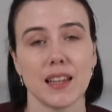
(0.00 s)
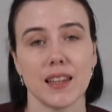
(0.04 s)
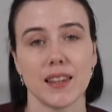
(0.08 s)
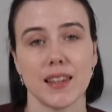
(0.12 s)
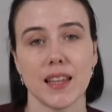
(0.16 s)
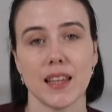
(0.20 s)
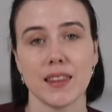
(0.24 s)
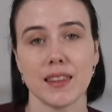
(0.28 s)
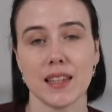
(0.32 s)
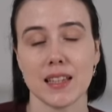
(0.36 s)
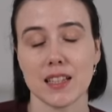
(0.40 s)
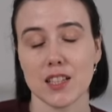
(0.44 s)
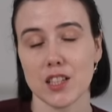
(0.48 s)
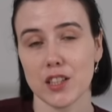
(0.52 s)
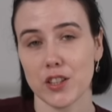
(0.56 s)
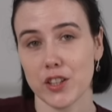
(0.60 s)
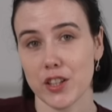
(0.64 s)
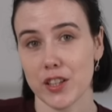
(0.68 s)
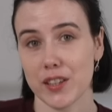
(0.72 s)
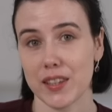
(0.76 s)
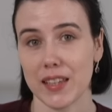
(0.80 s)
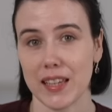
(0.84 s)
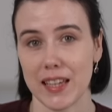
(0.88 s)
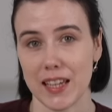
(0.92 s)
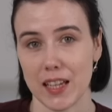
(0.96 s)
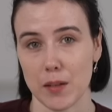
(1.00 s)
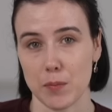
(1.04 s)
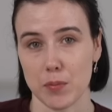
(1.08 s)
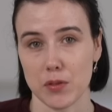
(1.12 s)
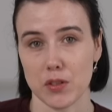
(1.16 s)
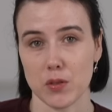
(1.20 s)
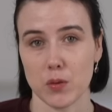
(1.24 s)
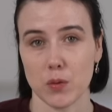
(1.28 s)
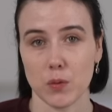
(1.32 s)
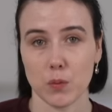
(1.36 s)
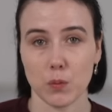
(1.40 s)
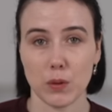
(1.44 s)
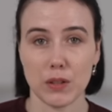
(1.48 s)
Then let's look at the
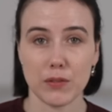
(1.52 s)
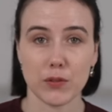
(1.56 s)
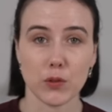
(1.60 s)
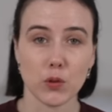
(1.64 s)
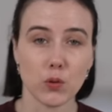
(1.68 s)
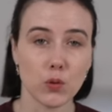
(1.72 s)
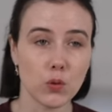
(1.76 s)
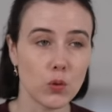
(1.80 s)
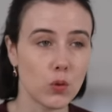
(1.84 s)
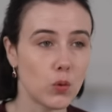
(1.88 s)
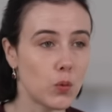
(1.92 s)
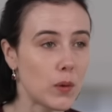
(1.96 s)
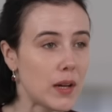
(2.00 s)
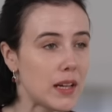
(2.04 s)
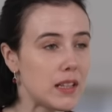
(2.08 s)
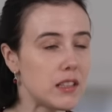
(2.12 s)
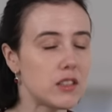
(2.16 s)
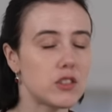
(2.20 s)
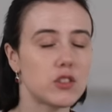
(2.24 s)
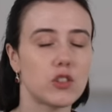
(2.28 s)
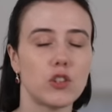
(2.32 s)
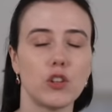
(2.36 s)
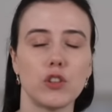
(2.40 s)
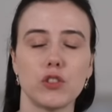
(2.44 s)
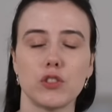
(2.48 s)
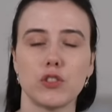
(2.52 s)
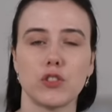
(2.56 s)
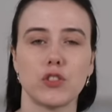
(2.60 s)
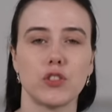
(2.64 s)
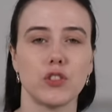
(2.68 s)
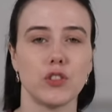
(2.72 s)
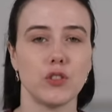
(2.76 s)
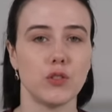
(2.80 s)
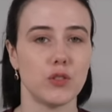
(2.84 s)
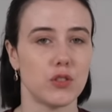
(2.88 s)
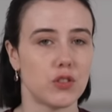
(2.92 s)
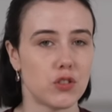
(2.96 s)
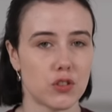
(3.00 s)
hips. We've always got
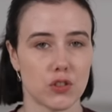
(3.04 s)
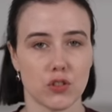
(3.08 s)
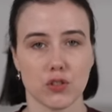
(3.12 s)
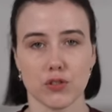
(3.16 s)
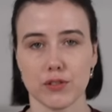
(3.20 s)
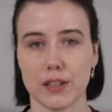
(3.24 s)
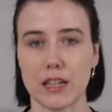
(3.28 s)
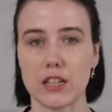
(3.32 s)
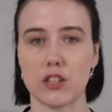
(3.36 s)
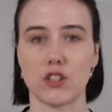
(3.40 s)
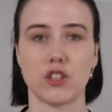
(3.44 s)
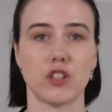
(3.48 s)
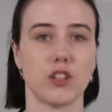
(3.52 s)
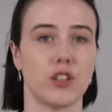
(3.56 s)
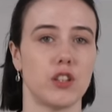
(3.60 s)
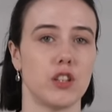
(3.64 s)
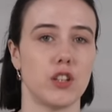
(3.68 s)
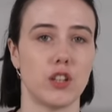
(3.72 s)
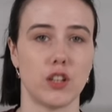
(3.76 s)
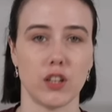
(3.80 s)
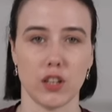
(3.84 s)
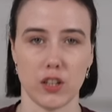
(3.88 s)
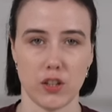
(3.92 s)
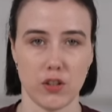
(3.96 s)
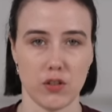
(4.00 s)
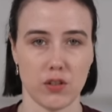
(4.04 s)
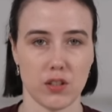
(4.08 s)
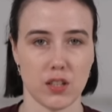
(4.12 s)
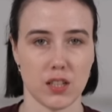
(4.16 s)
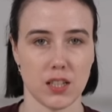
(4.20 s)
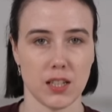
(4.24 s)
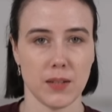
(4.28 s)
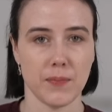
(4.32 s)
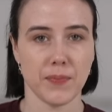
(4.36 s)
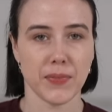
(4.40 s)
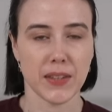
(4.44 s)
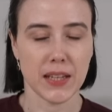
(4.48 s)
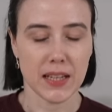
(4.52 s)
to stretch the
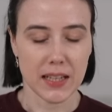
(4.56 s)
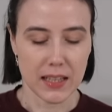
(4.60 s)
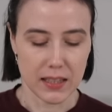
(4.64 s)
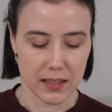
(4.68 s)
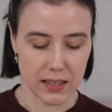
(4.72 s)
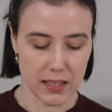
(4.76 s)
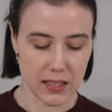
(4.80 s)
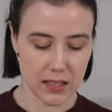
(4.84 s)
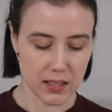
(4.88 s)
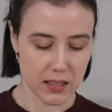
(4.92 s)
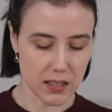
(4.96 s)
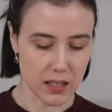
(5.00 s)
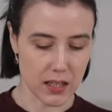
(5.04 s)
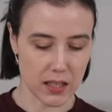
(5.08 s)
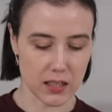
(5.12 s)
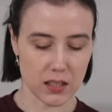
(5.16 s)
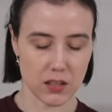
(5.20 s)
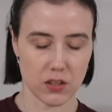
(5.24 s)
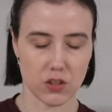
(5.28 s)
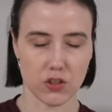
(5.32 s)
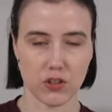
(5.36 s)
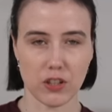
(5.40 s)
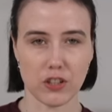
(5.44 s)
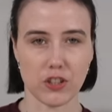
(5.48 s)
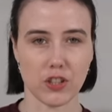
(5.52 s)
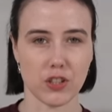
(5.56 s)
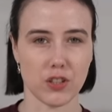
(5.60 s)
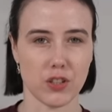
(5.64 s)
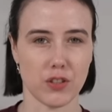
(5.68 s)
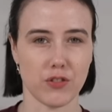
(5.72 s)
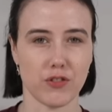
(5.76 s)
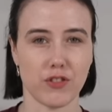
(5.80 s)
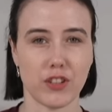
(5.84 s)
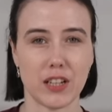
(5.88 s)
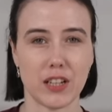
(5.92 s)
glutes. These kinds of stretches are